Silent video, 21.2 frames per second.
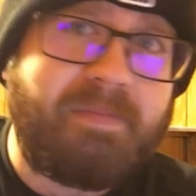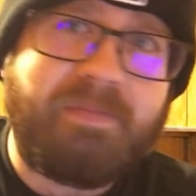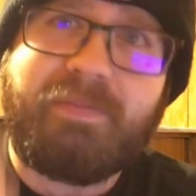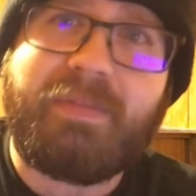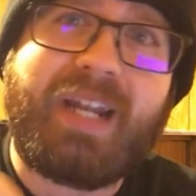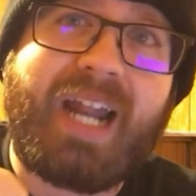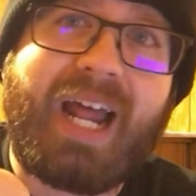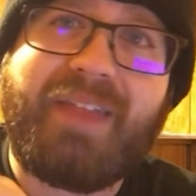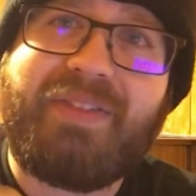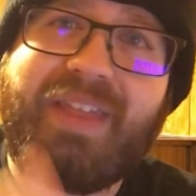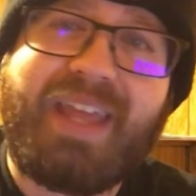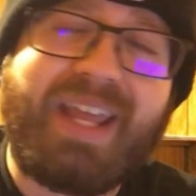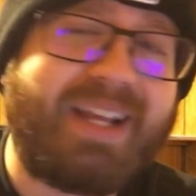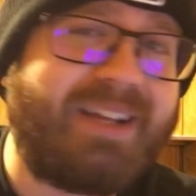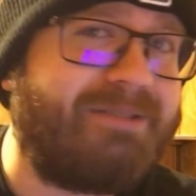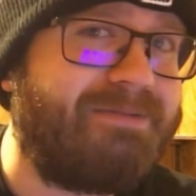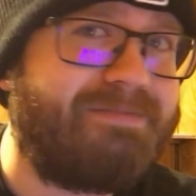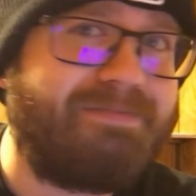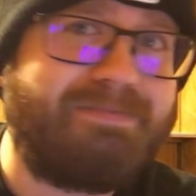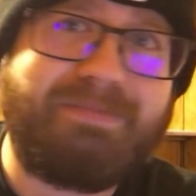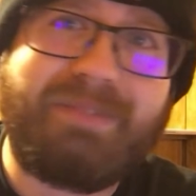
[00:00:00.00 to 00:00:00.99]
then I think
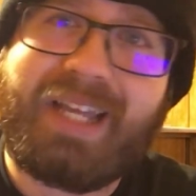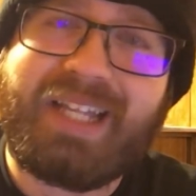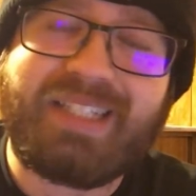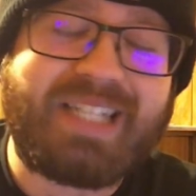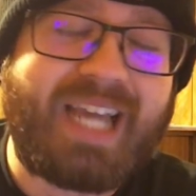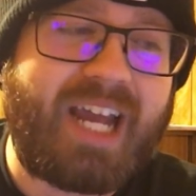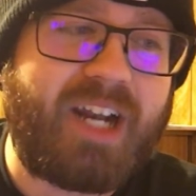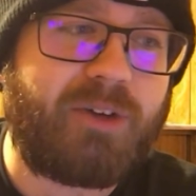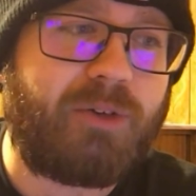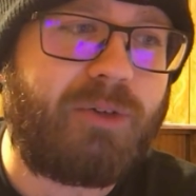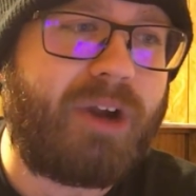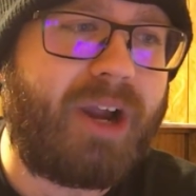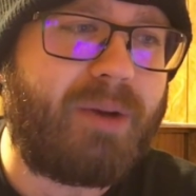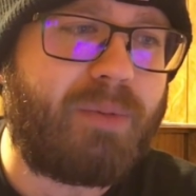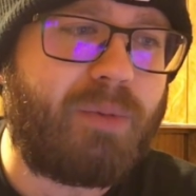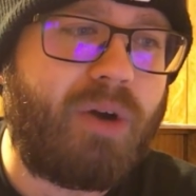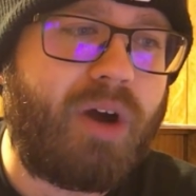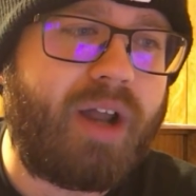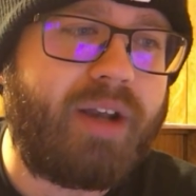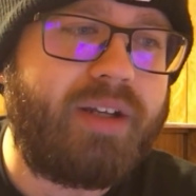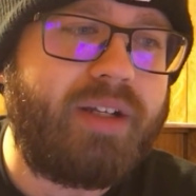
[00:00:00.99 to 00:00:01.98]
it's had a great
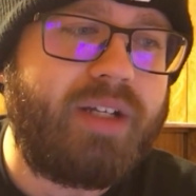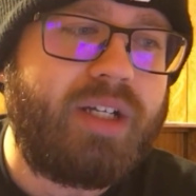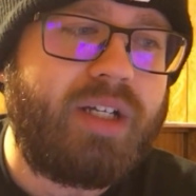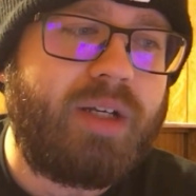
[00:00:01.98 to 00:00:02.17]
run.